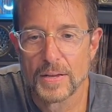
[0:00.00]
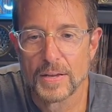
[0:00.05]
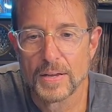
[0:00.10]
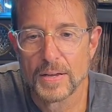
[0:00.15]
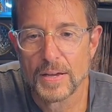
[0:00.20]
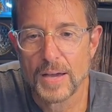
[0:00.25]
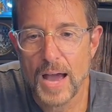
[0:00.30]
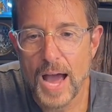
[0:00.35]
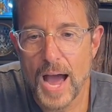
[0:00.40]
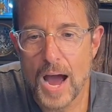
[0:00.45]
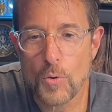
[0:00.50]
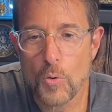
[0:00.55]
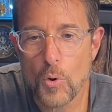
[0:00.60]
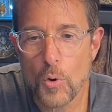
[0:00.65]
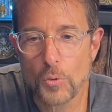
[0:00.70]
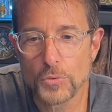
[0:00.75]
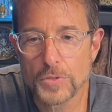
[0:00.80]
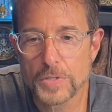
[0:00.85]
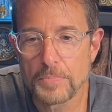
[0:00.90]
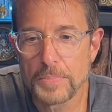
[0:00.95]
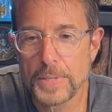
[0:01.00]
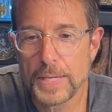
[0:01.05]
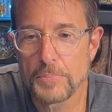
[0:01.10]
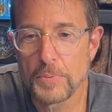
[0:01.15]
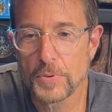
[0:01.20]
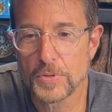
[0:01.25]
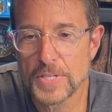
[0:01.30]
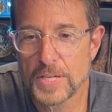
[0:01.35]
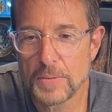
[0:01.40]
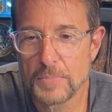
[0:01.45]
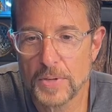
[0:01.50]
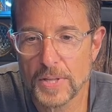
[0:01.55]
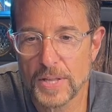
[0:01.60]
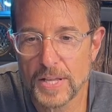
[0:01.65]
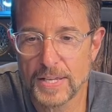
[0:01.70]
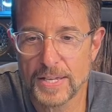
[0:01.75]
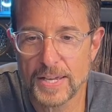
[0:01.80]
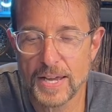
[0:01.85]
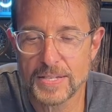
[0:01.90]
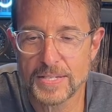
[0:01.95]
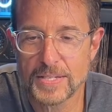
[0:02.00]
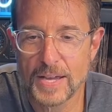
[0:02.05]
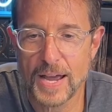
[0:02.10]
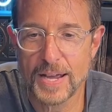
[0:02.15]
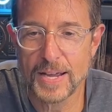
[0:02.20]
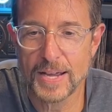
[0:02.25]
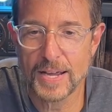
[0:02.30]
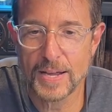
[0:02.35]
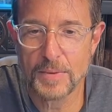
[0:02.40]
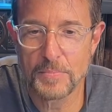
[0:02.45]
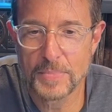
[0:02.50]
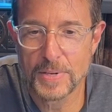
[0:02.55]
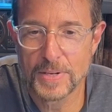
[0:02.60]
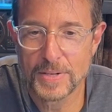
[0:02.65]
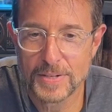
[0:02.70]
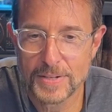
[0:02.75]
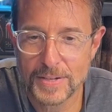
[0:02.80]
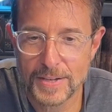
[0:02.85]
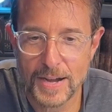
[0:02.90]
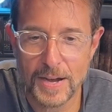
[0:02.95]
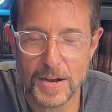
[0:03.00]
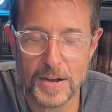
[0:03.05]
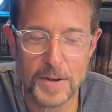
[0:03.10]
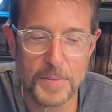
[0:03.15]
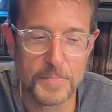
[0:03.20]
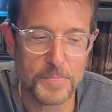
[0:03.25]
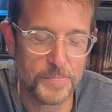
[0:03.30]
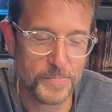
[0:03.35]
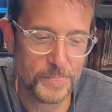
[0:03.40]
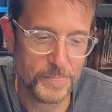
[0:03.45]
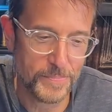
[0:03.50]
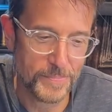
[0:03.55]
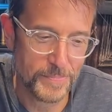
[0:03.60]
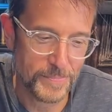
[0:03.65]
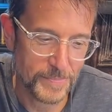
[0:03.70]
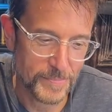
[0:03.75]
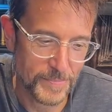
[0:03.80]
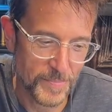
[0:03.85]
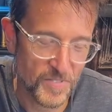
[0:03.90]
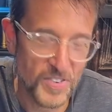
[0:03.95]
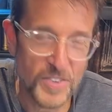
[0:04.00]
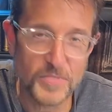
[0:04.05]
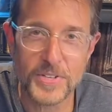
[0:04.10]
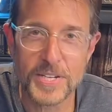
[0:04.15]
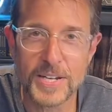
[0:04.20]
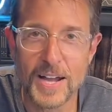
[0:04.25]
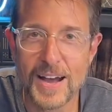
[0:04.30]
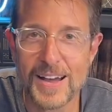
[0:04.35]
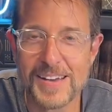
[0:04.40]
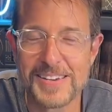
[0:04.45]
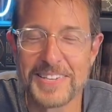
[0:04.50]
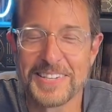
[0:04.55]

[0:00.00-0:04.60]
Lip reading: How old do people typically guess I am? 59.